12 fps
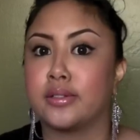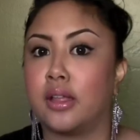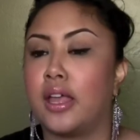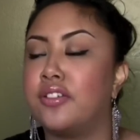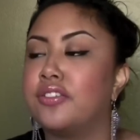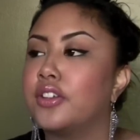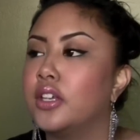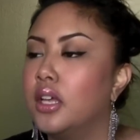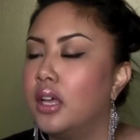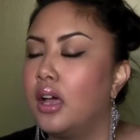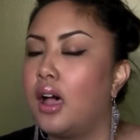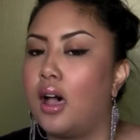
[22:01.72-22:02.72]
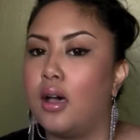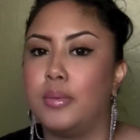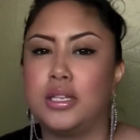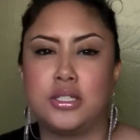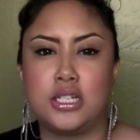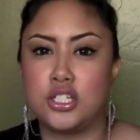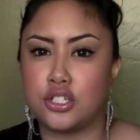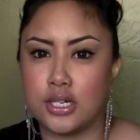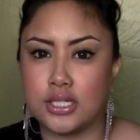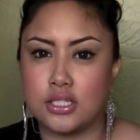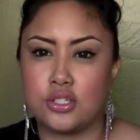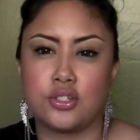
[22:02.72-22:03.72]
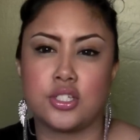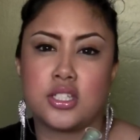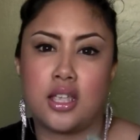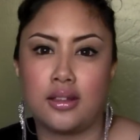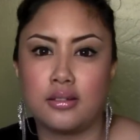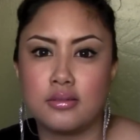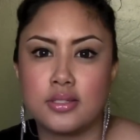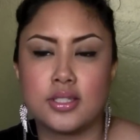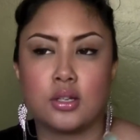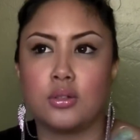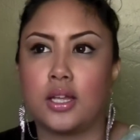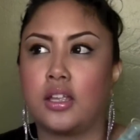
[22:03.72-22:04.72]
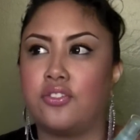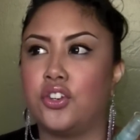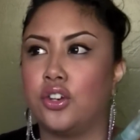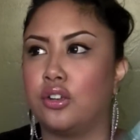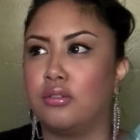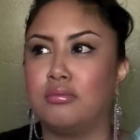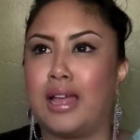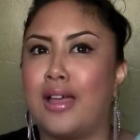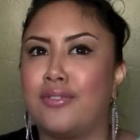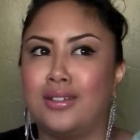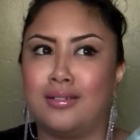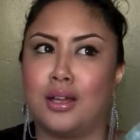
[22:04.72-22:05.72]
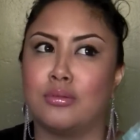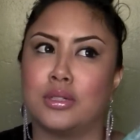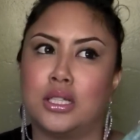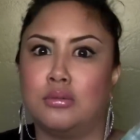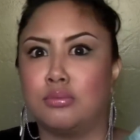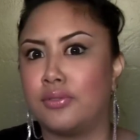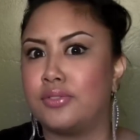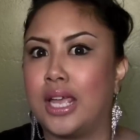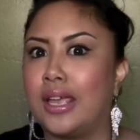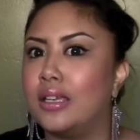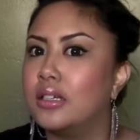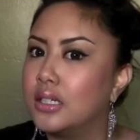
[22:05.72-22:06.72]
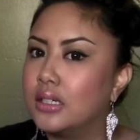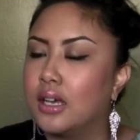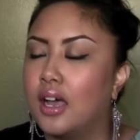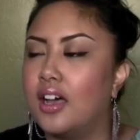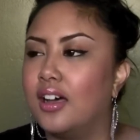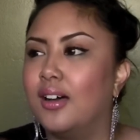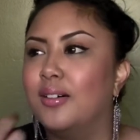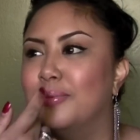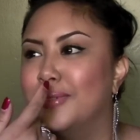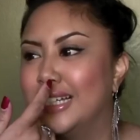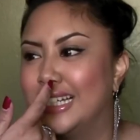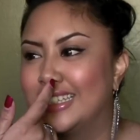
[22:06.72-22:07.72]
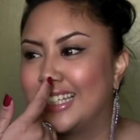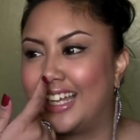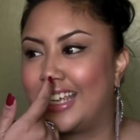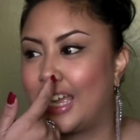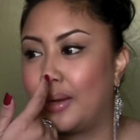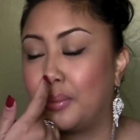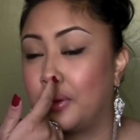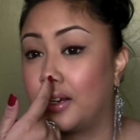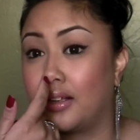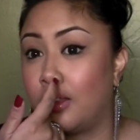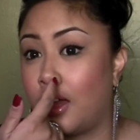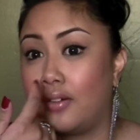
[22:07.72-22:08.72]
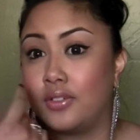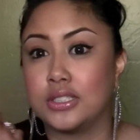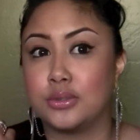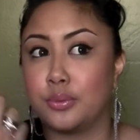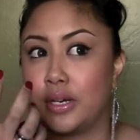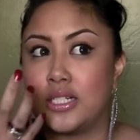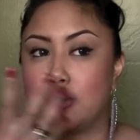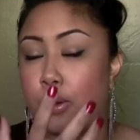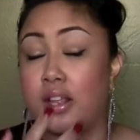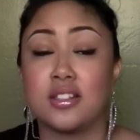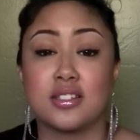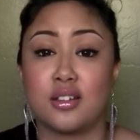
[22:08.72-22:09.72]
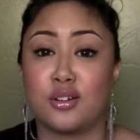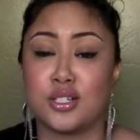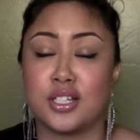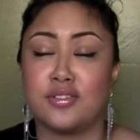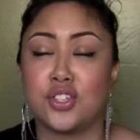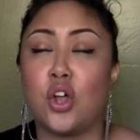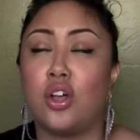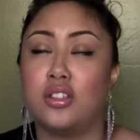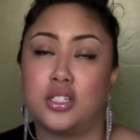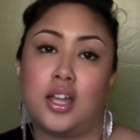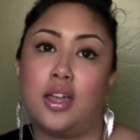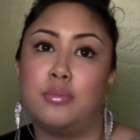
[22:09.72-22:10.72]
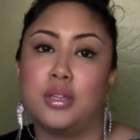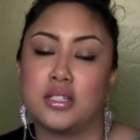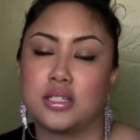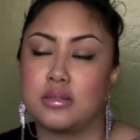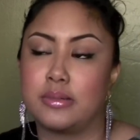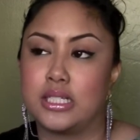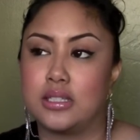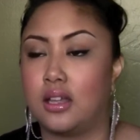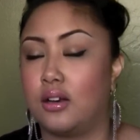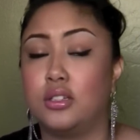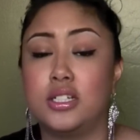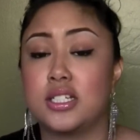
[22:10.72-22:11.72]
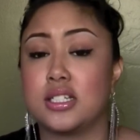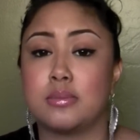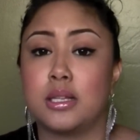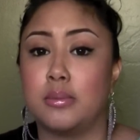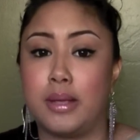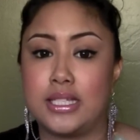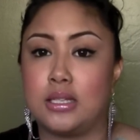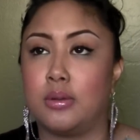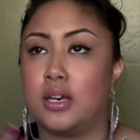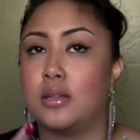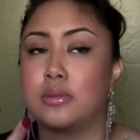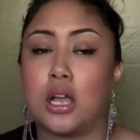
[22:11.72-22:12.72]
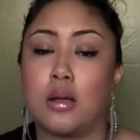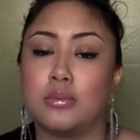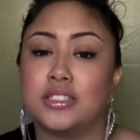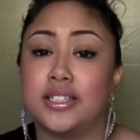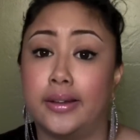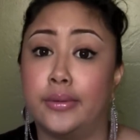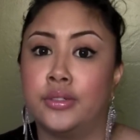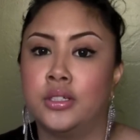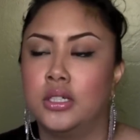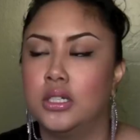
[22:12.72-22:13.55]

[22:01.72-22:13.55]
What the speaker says: to life. It de-stresses your skin. So, like, if you're having a really rough day, like, at work, a lot of us re-spray this on ourselves all the time because it smells, not only does it smell amazing, but it helps calm us down.